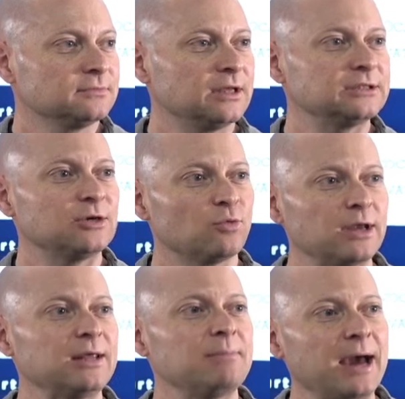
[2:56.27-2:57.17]
does it
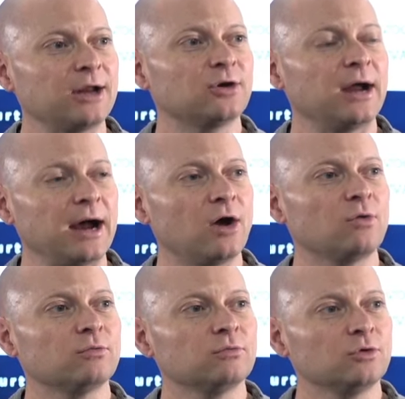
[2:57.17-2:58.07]
really matter
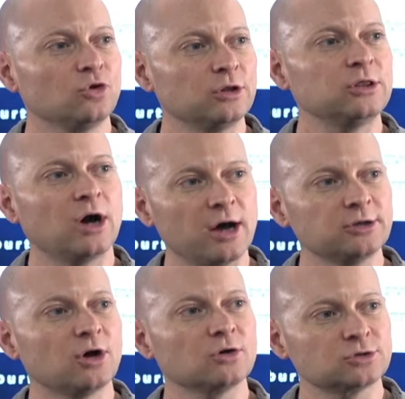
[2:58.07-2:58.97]
how good the hot
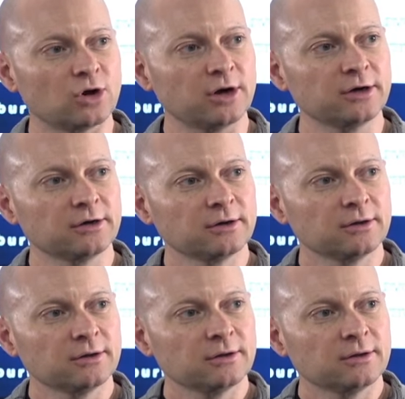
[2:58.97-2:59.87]
dogs are
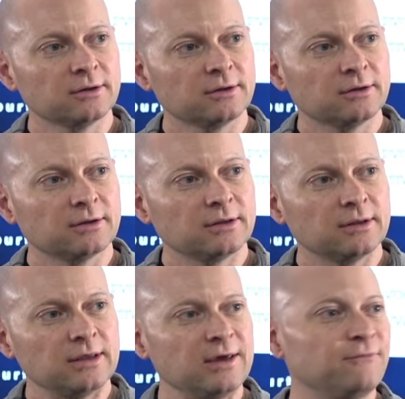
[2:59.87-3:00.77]

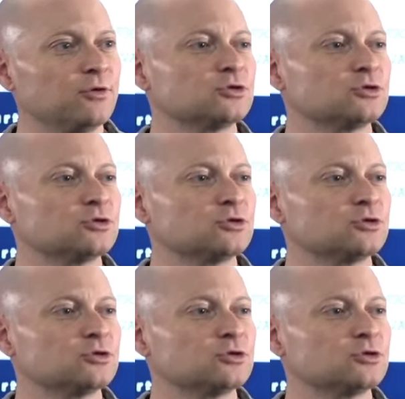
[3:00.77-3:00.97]
if you're